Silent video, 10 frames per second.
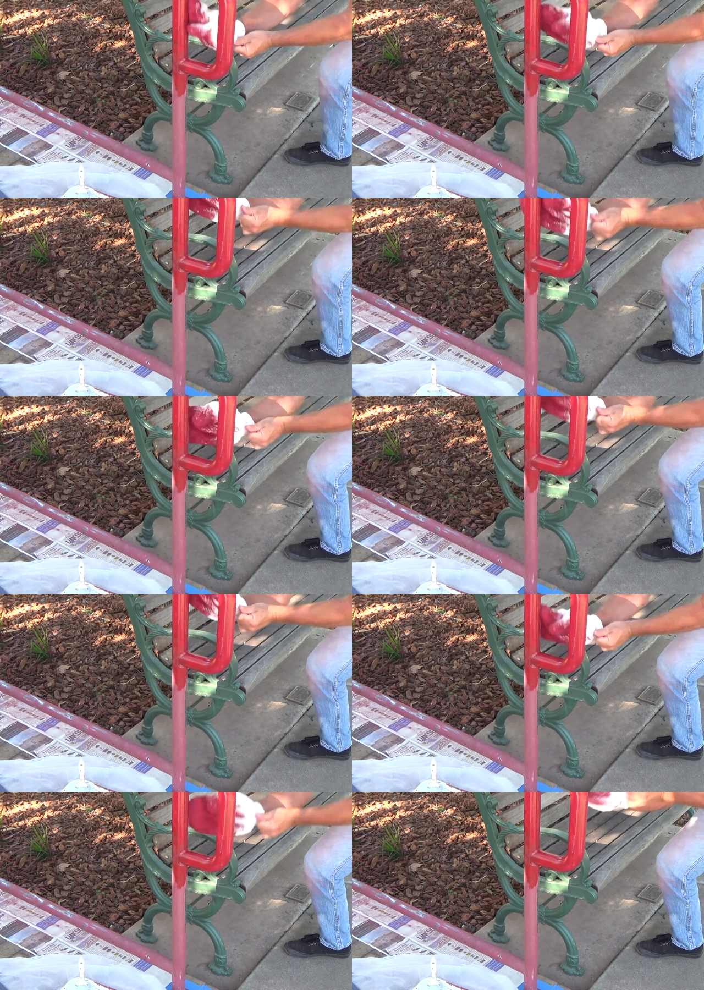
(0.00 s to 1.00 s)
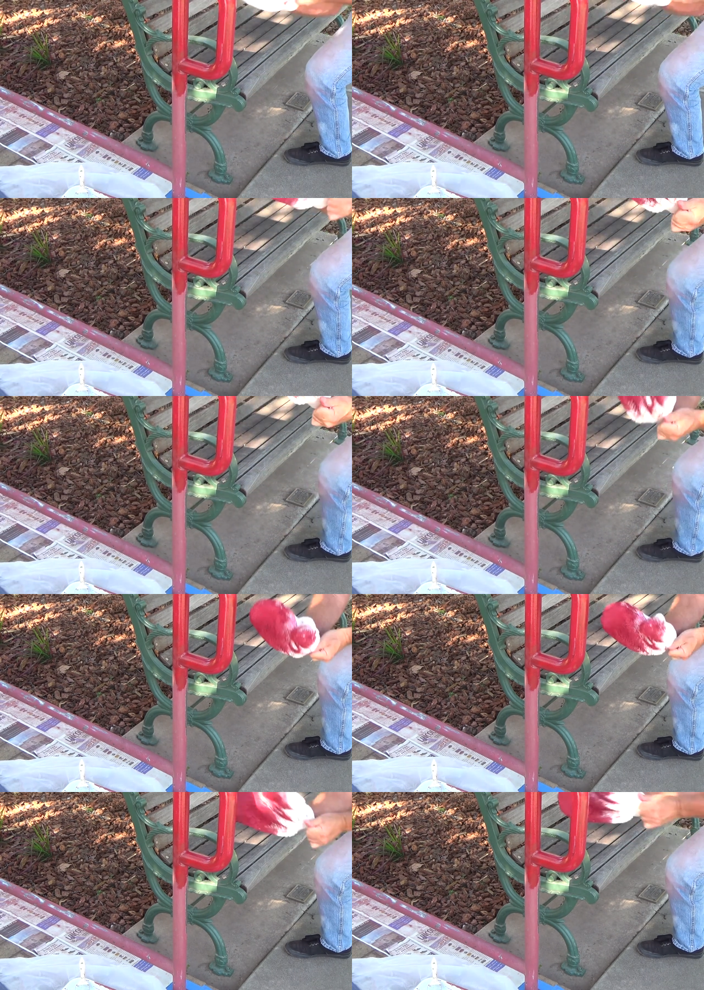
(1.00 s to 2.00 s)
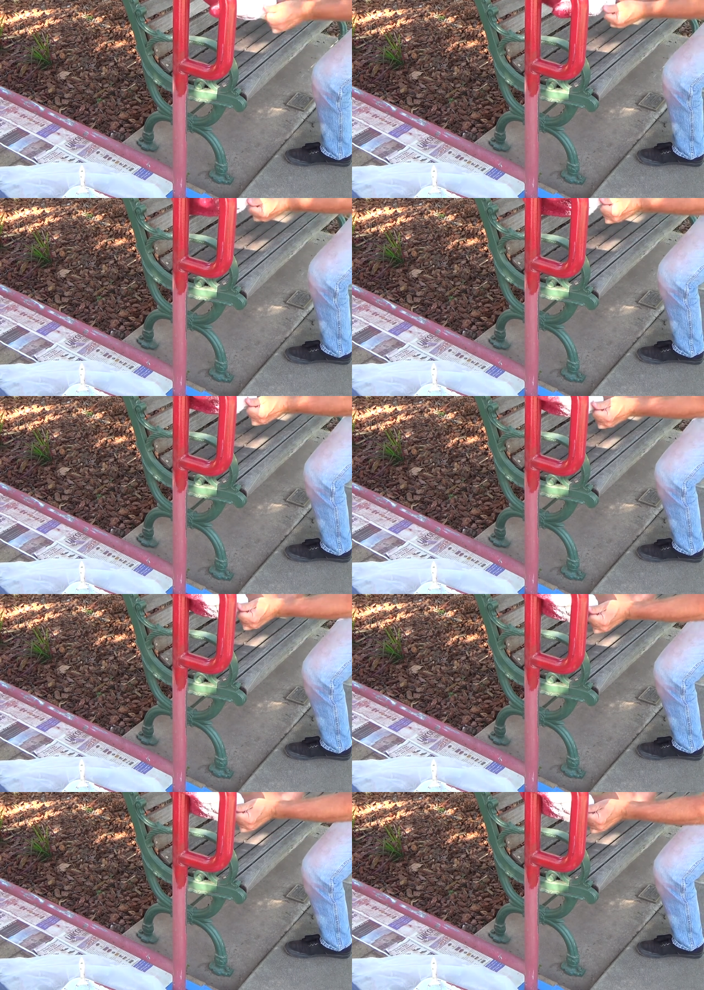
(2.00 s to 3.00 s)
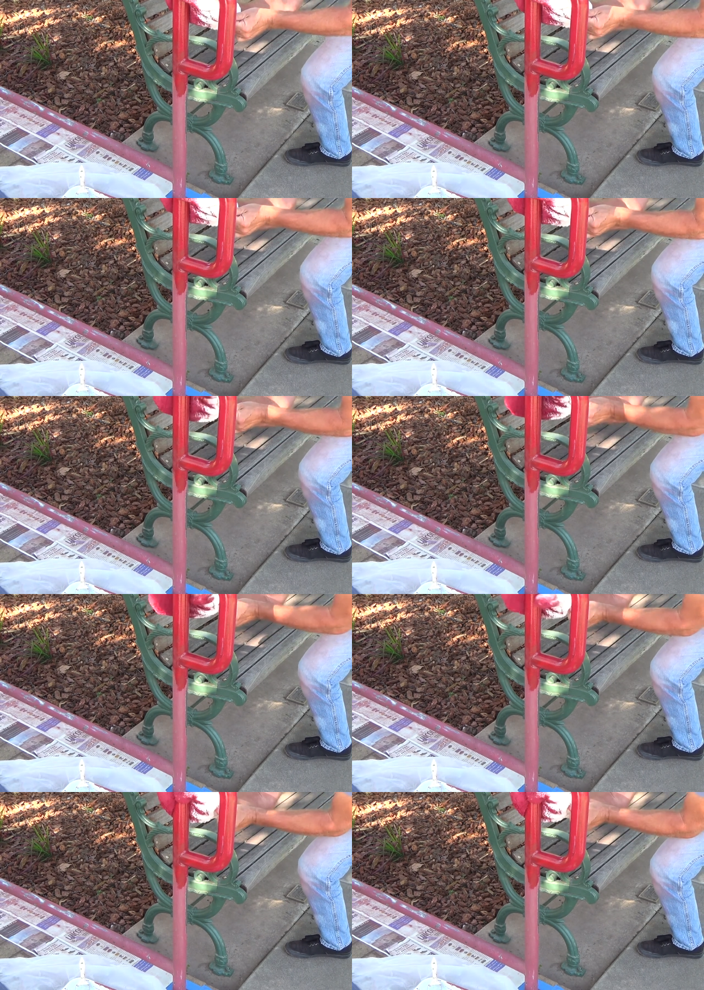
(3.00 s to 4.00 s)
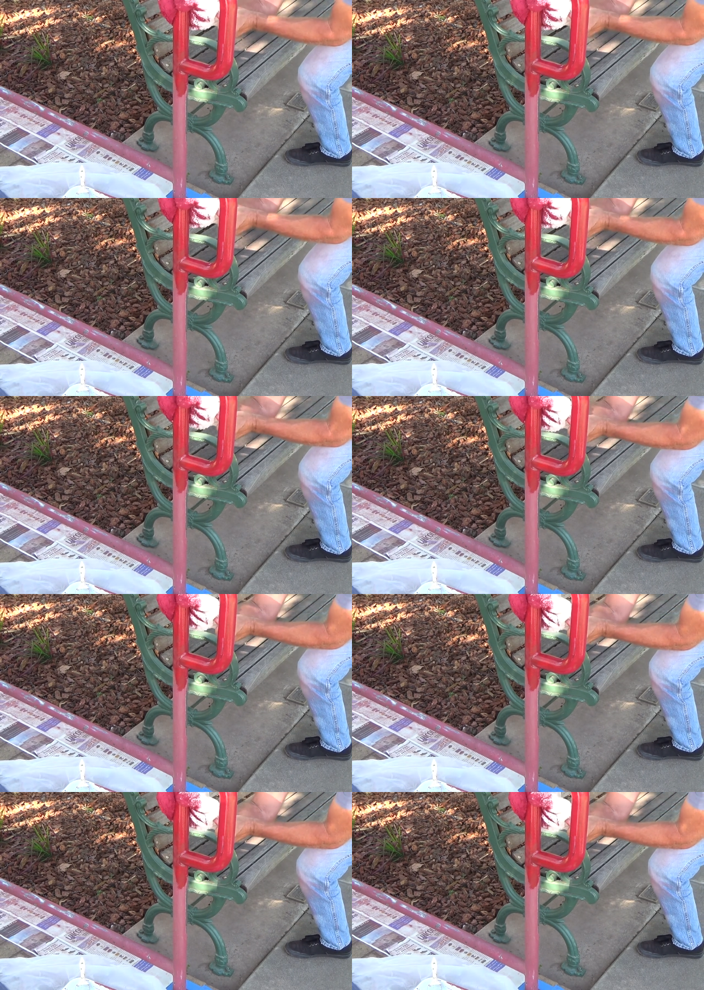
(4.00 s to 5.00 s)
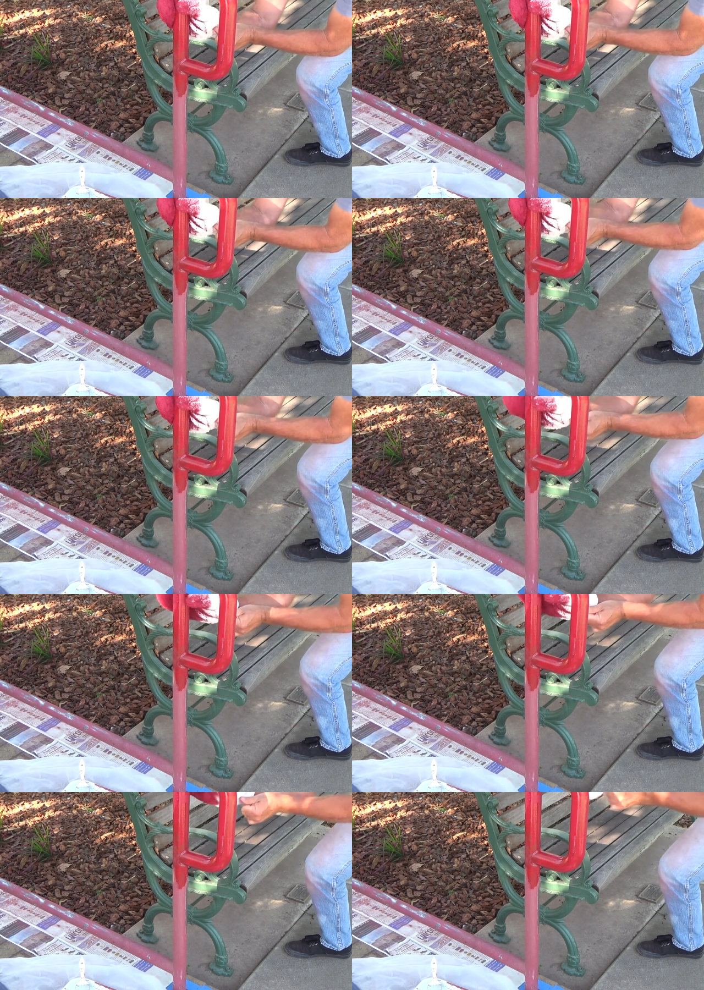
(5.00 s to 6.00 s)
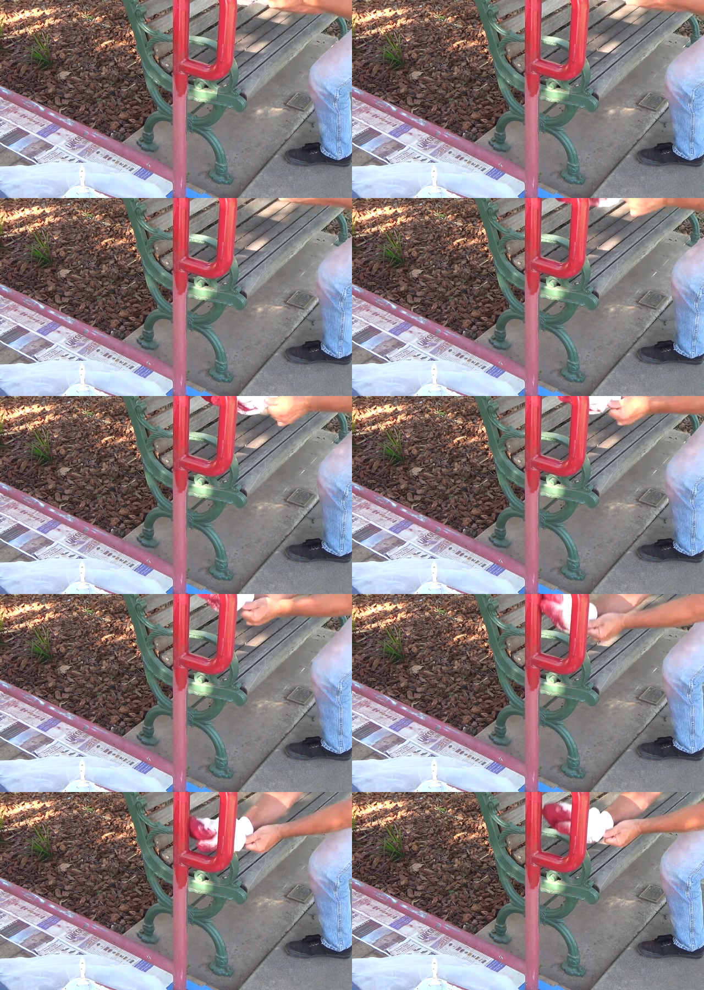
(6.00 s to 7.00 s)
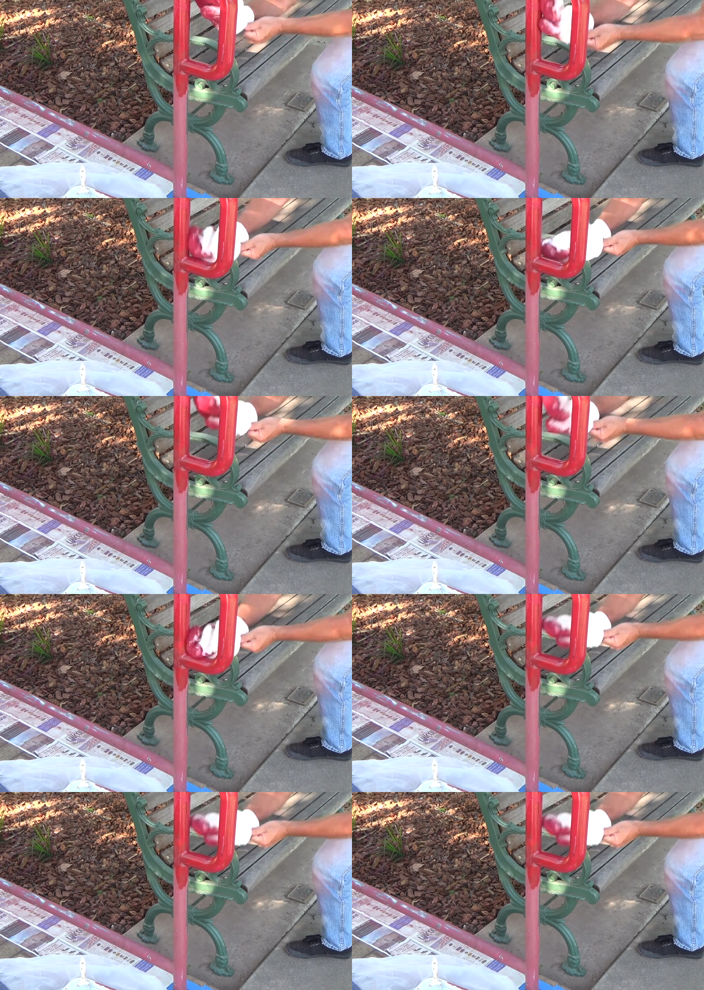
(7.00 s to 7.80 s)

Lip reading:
Nobody's mouth can be seen.